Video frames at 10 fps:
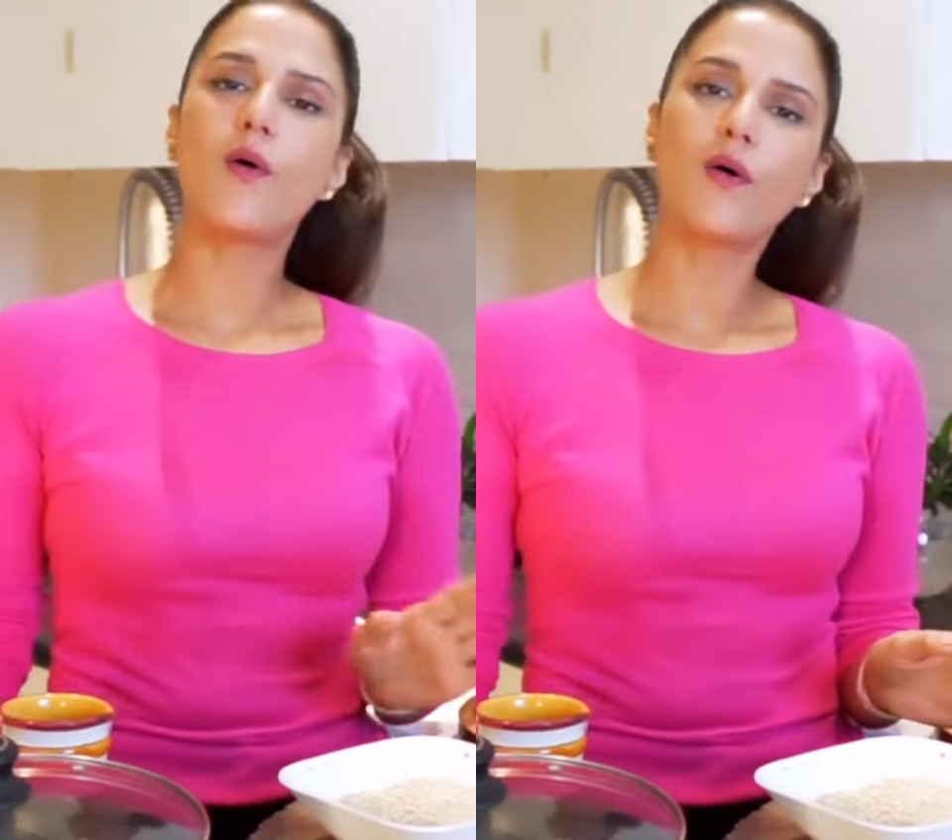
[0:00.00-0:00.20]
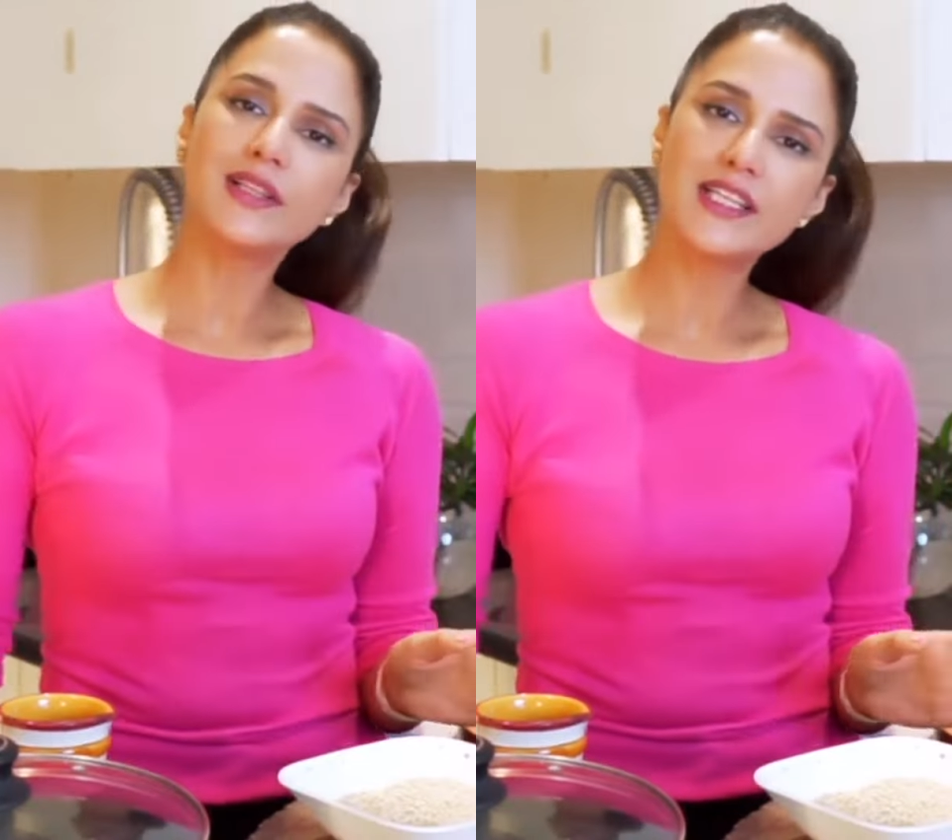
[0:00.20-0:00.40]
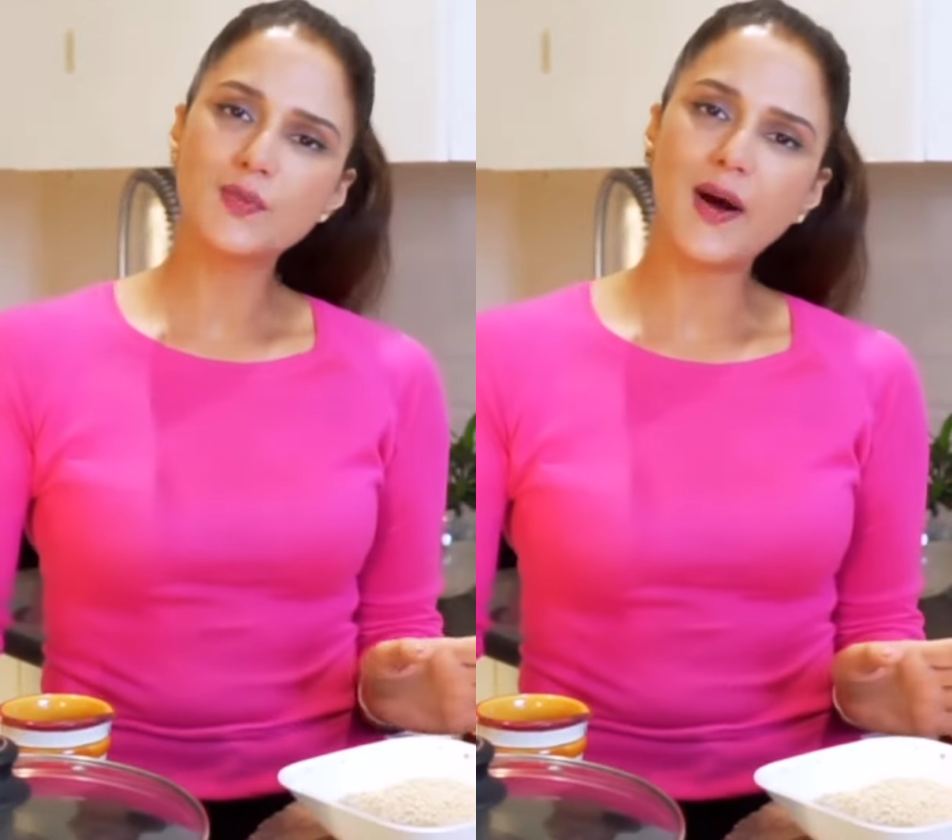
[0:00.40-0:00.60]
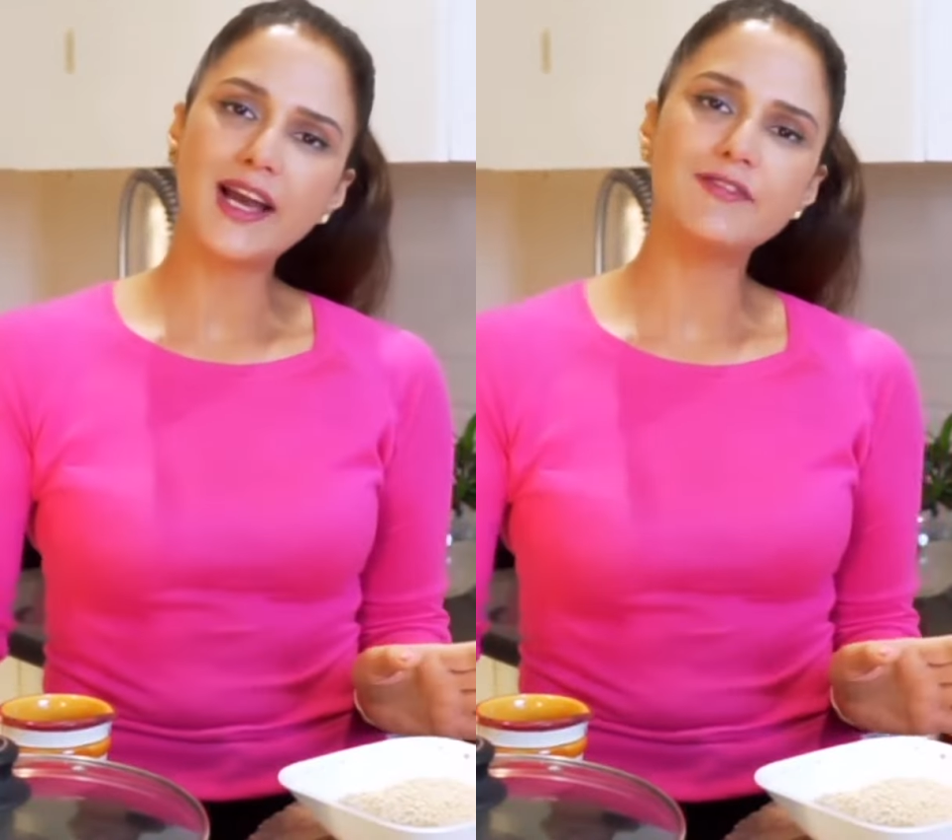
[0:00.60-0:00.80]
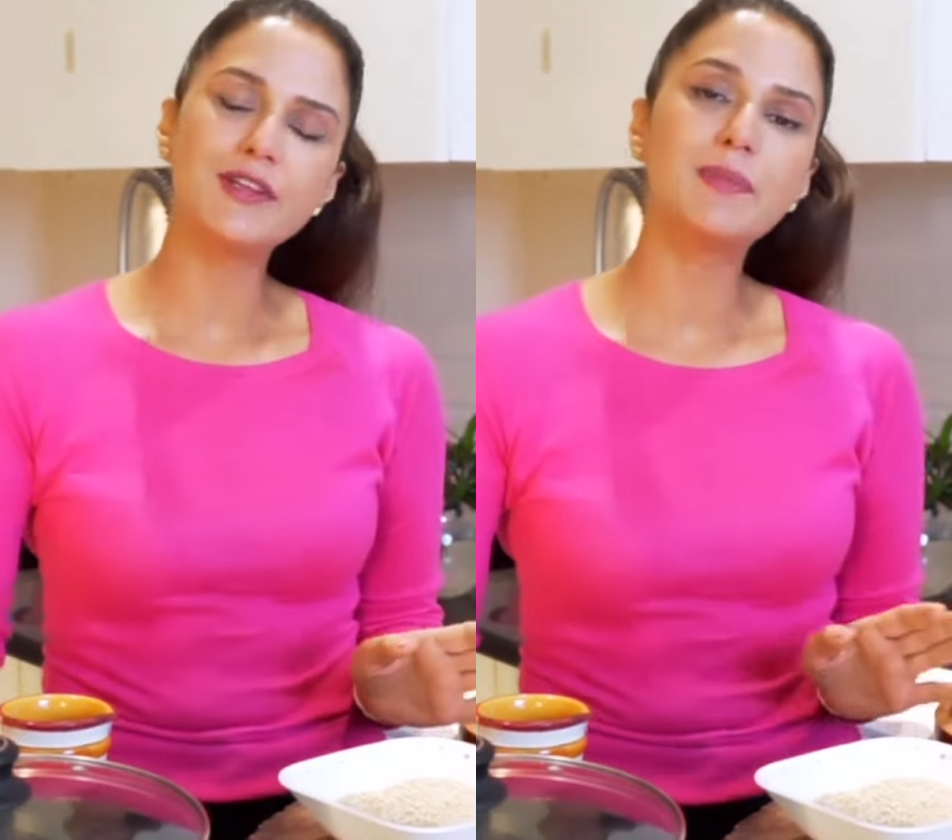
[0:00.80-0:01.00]
all this
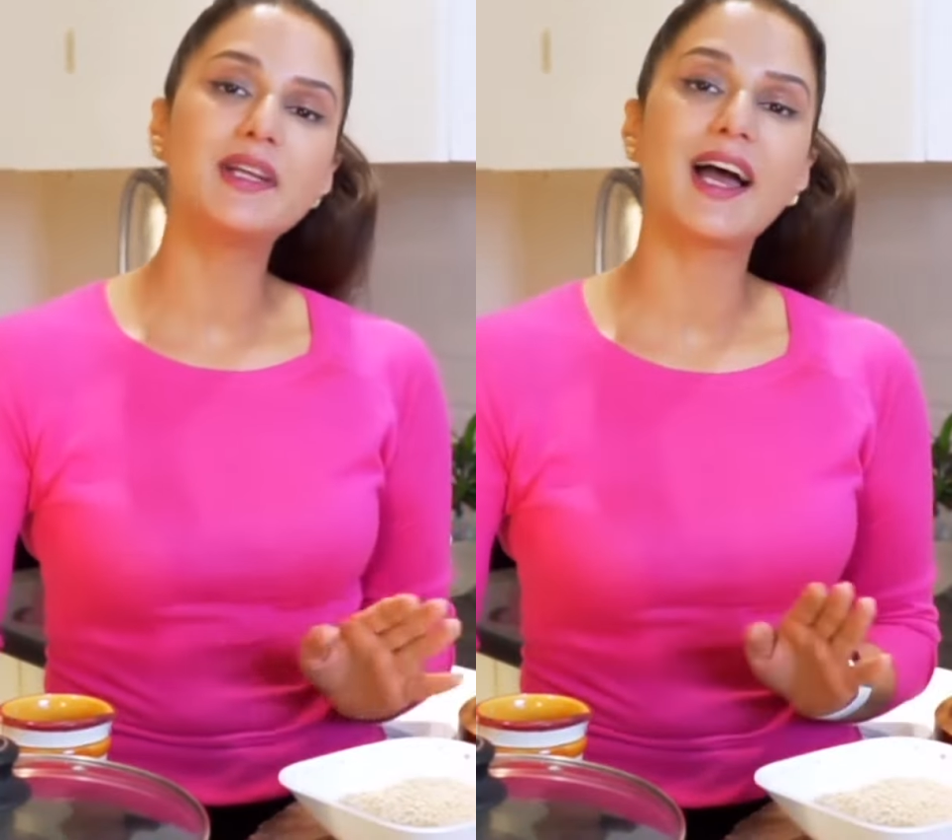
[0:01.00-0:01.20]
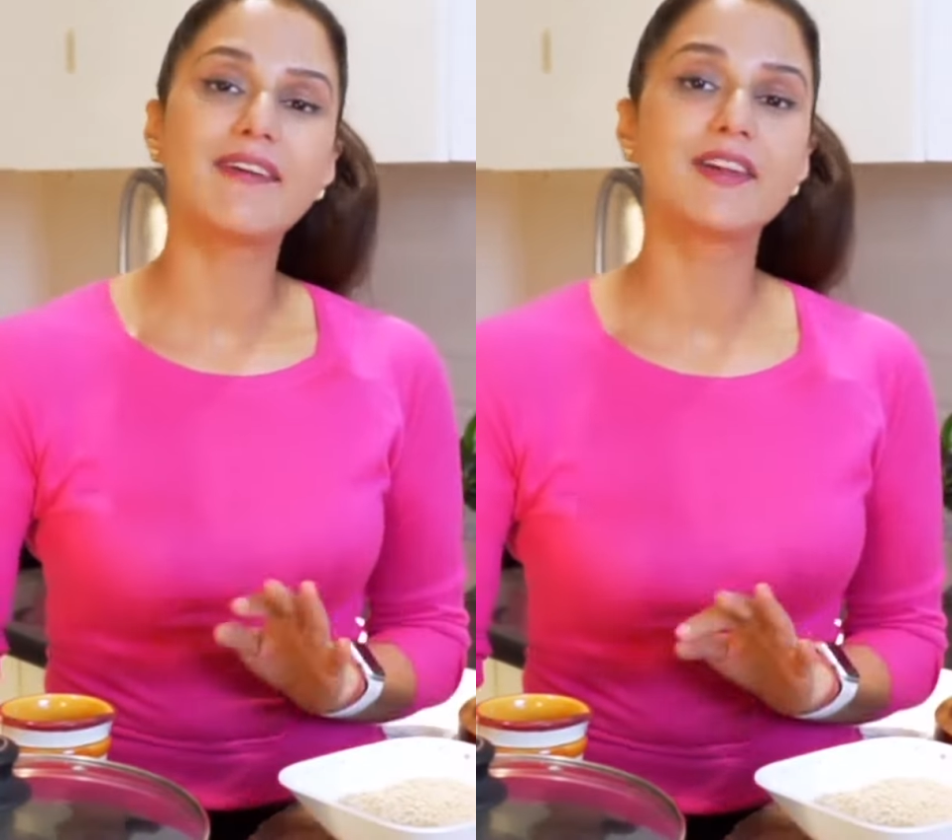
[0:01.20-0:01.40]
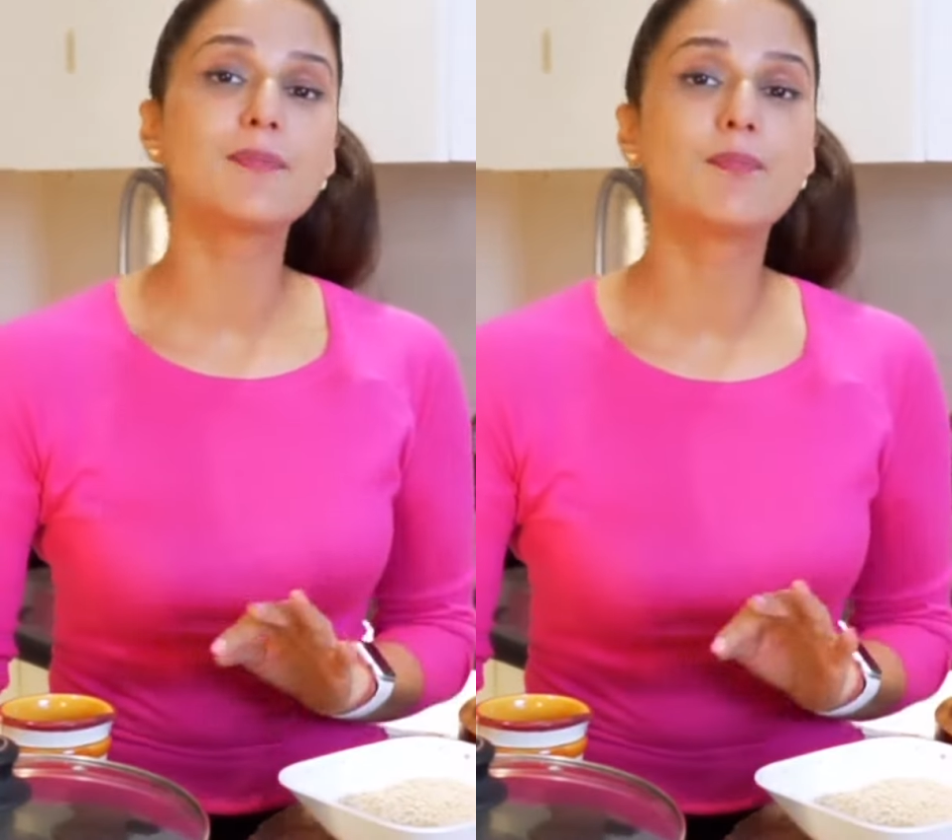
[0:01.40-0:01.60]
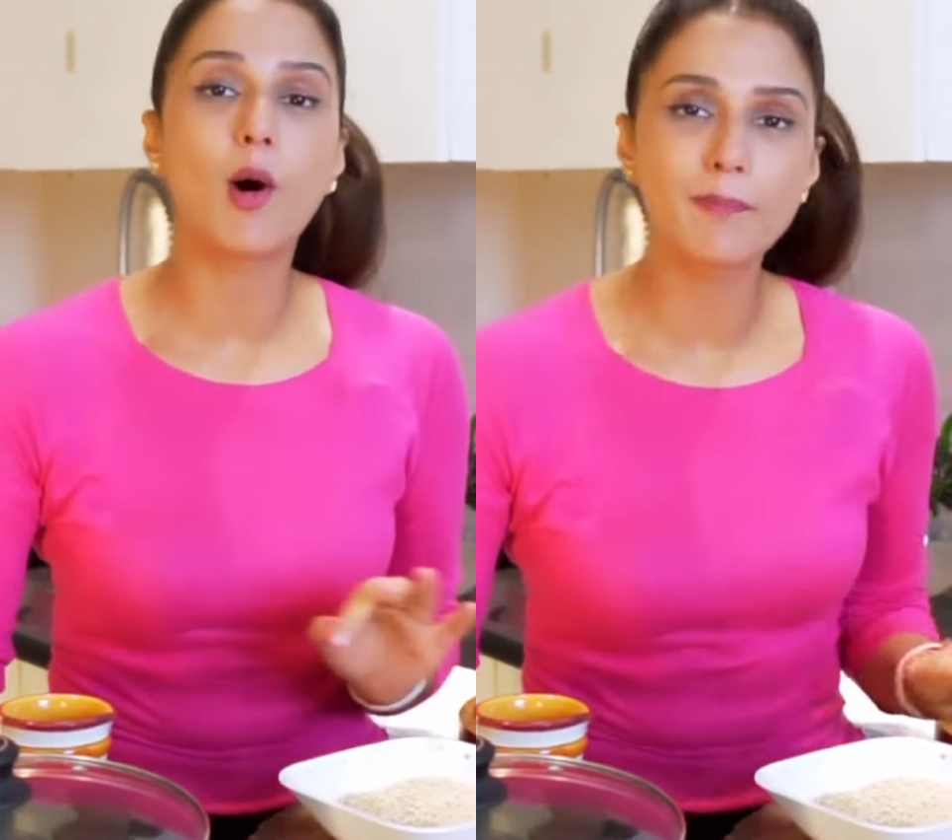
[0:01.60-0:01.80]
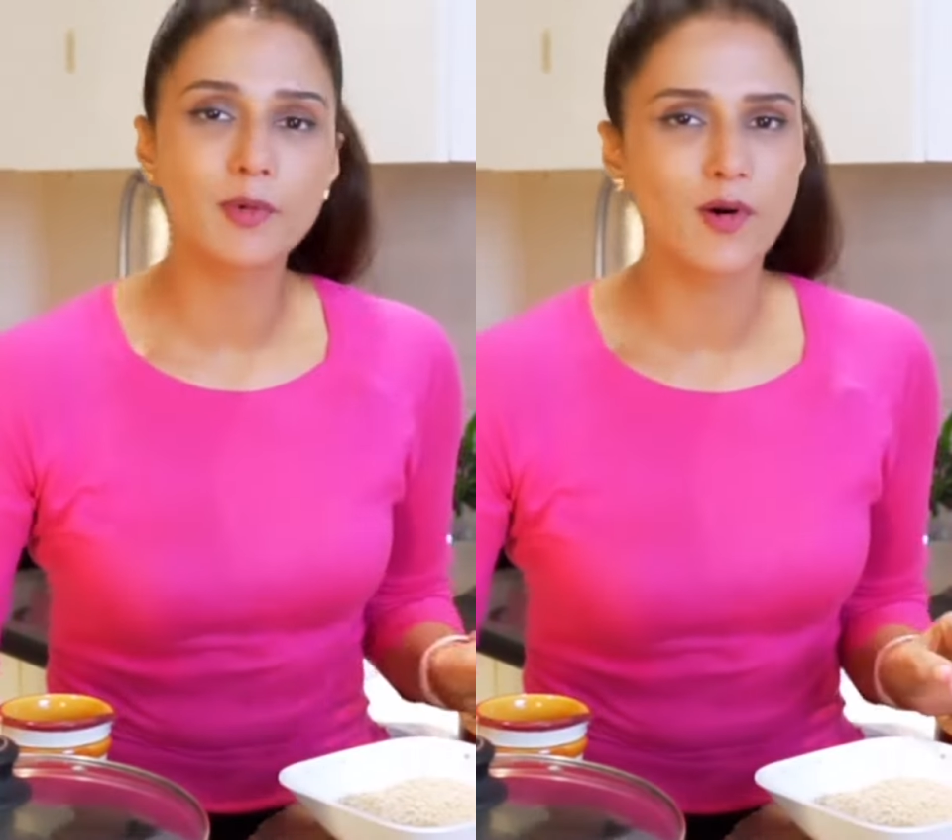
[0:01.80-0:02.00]
while we've been having
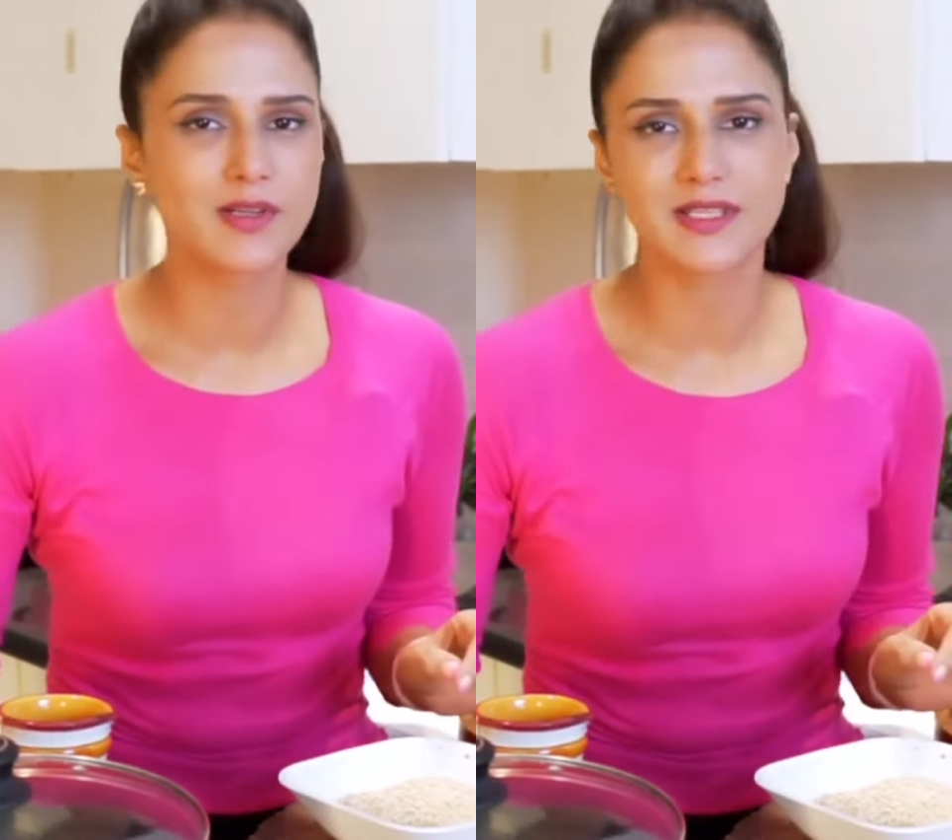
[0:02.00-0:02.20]
popcorns,